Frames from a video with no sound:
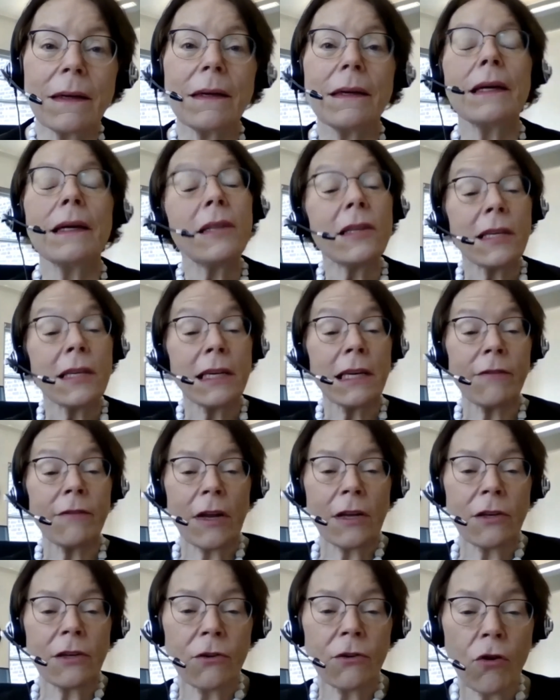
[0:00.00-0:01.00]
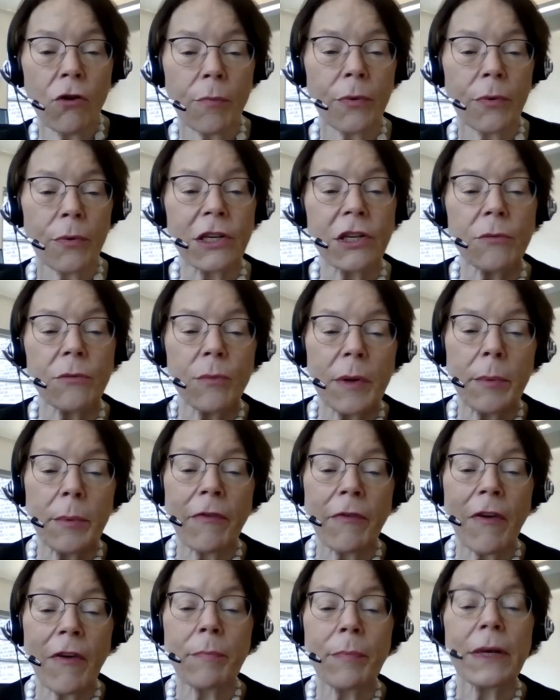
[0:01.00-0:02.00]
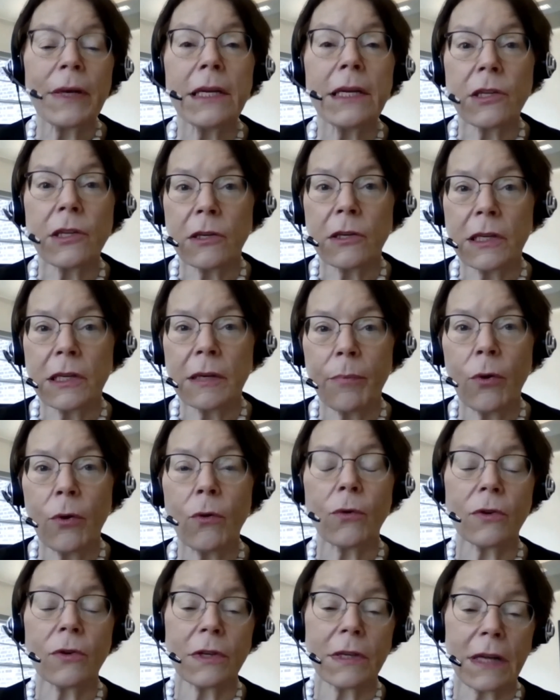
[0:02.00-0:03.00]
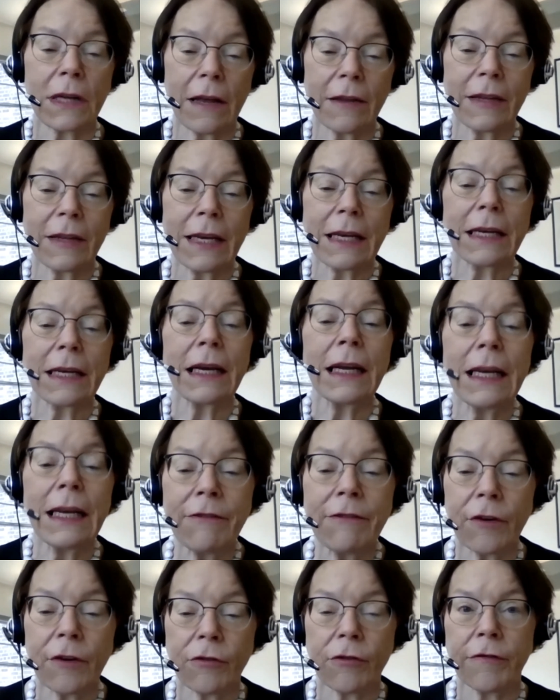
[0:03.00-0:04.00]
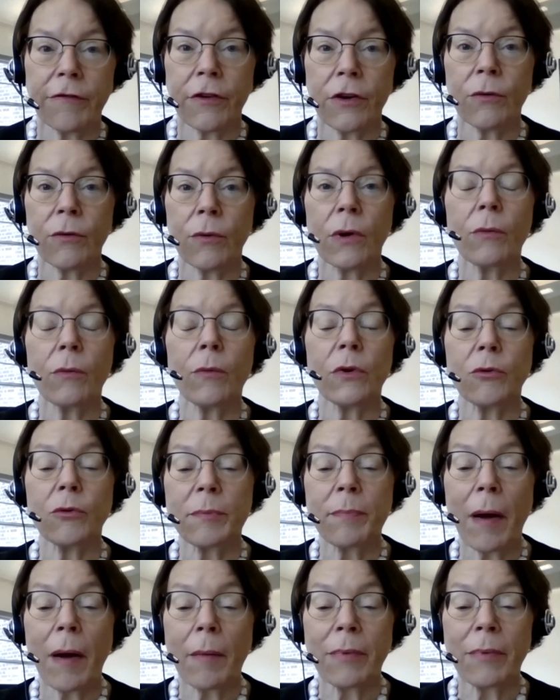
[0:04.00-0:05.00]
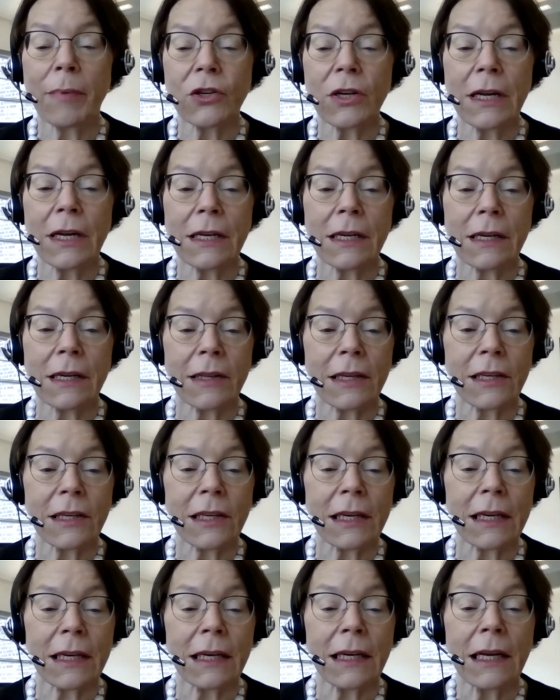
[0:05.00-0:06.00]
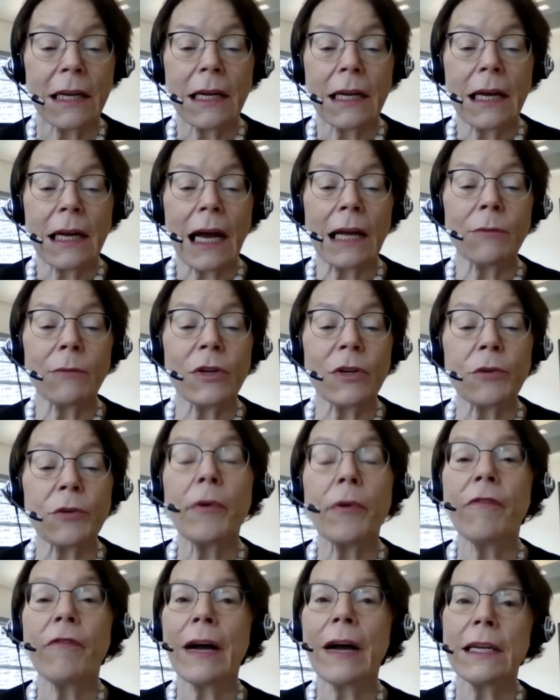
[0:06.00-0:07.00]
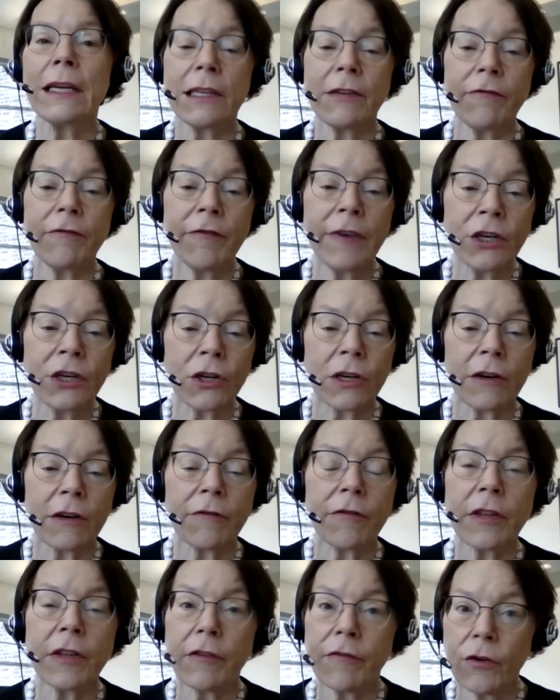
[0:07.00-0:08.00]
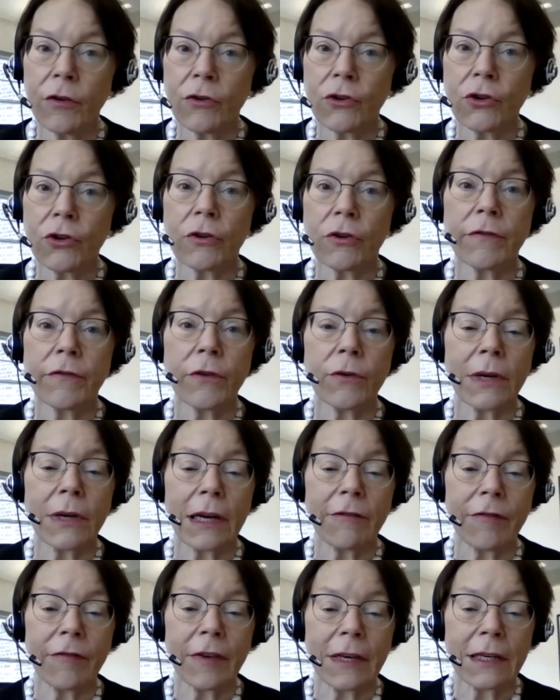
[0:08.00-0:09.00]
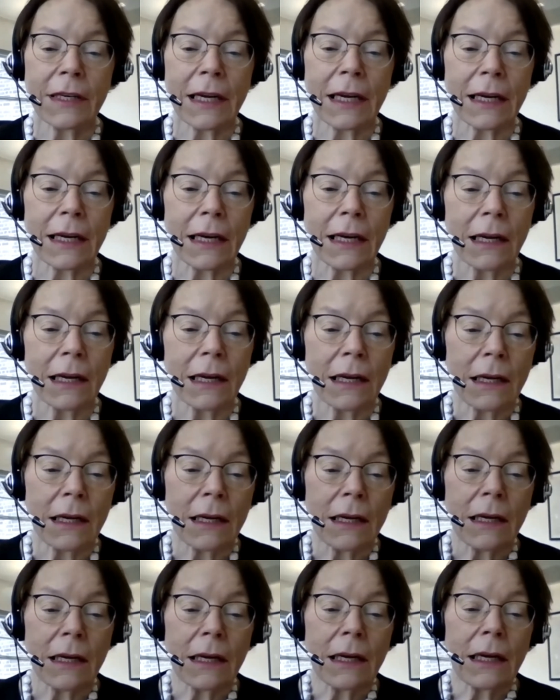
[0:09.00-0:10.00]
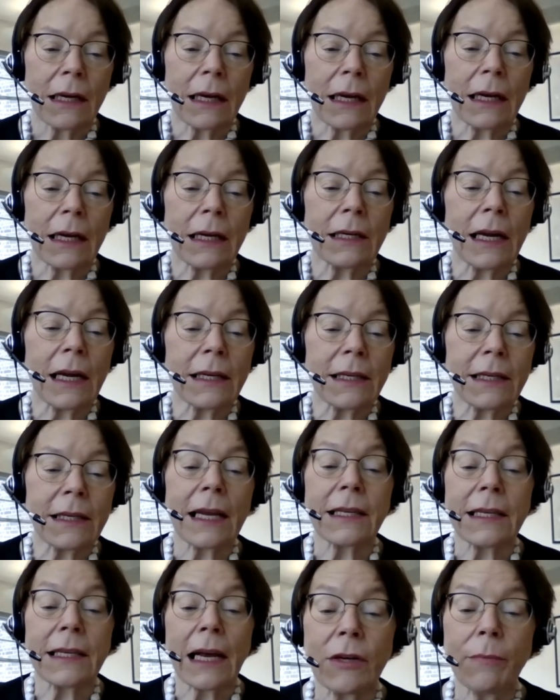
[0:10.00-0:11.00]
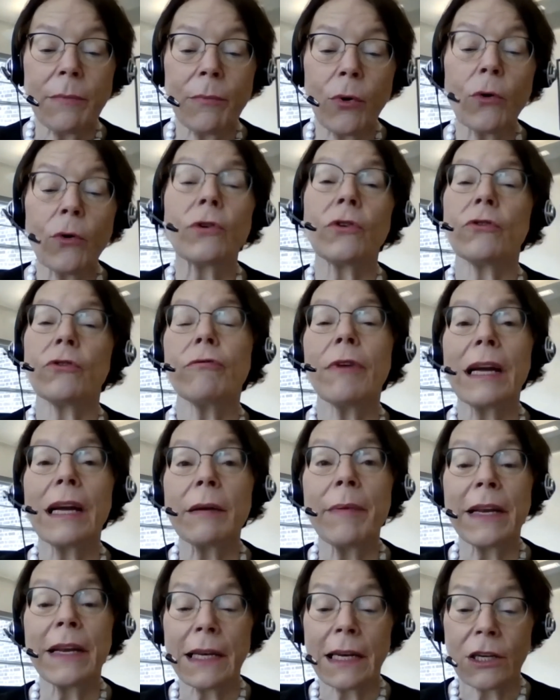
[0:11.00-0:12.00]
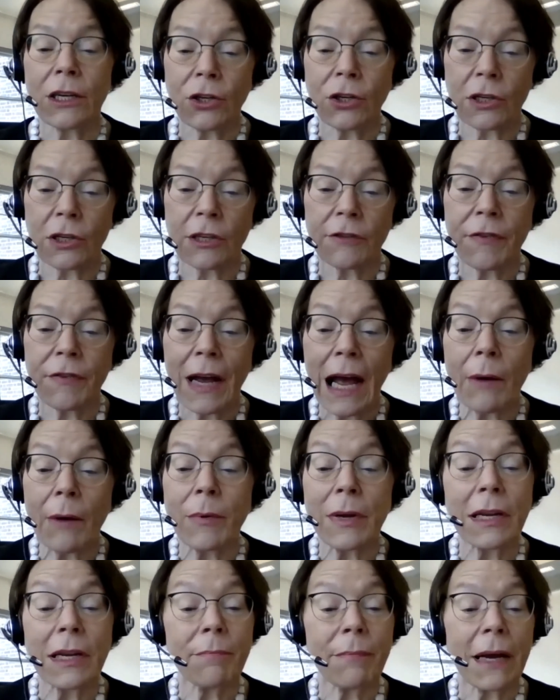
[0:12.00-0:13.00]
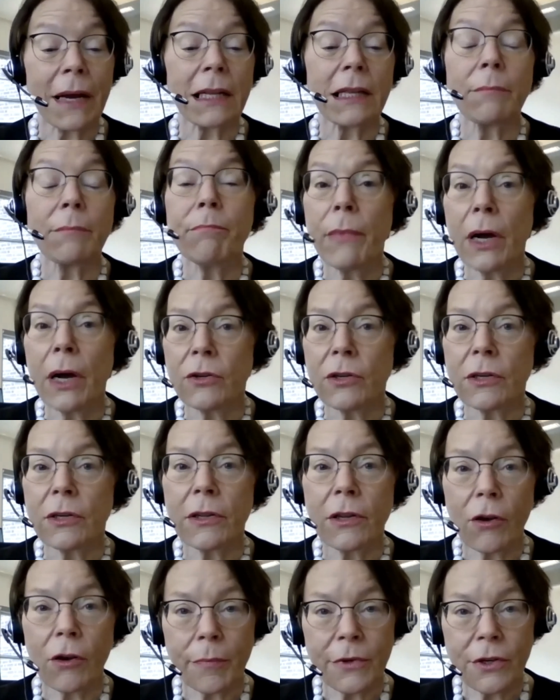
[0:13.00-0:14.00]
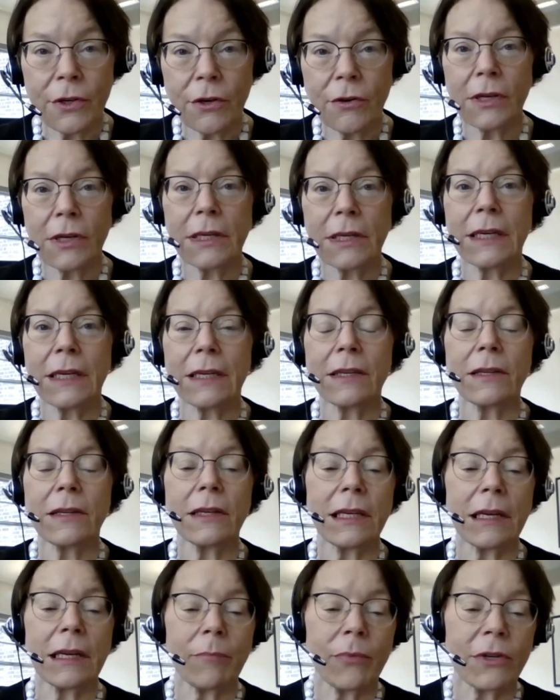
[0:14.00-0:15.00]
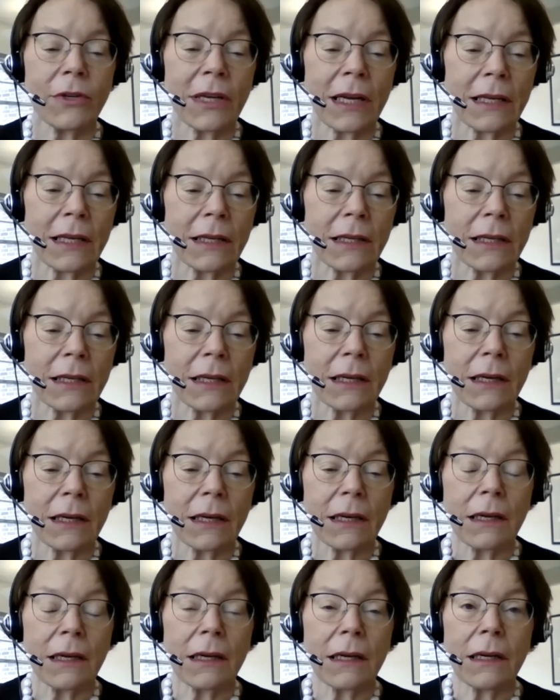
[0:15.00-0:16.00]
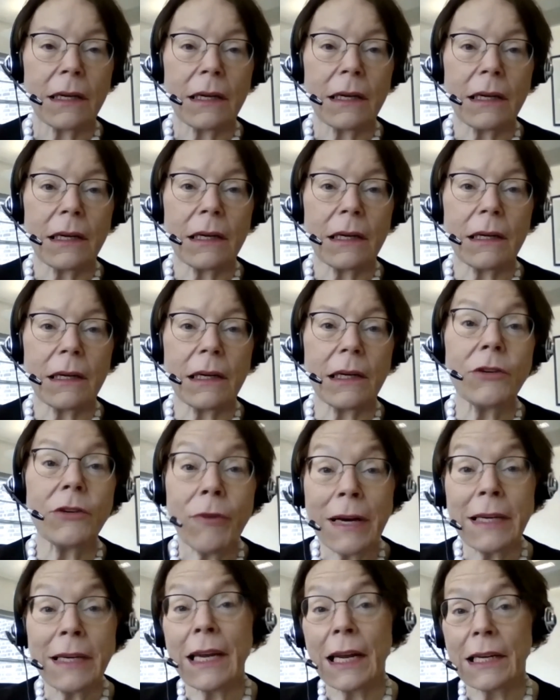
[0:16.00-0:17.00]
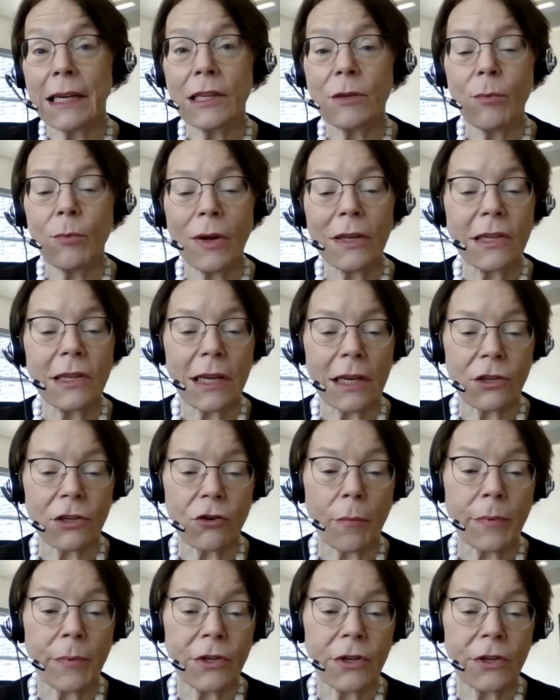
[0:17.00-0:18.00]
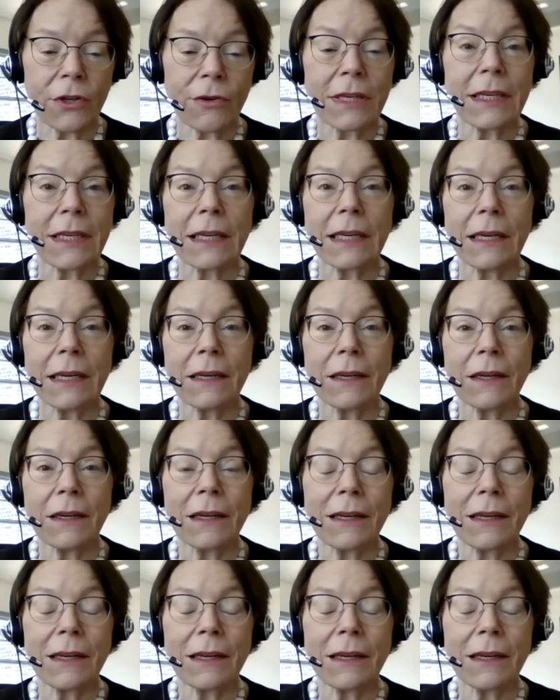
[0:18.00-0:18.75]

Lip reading: At the City of London Corporation, we were very pleased to support the Kalifa review, which was published earlier this year, and which provides a vision for the future of UK fintech. It sets important recommendations for how we can make the most of the opportunities that it presents. And RegTech is one such opportunity.